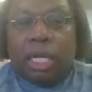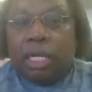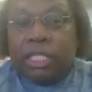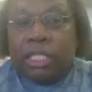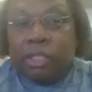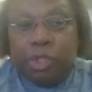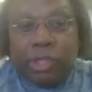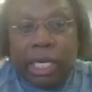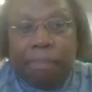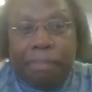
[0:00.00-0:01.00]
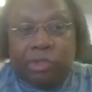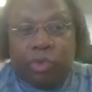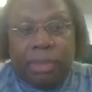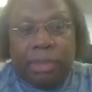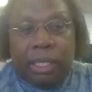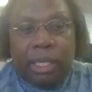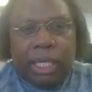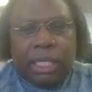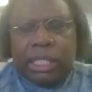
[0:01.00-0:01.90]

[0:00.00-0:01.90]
Doc, I said, would you take a picture with me?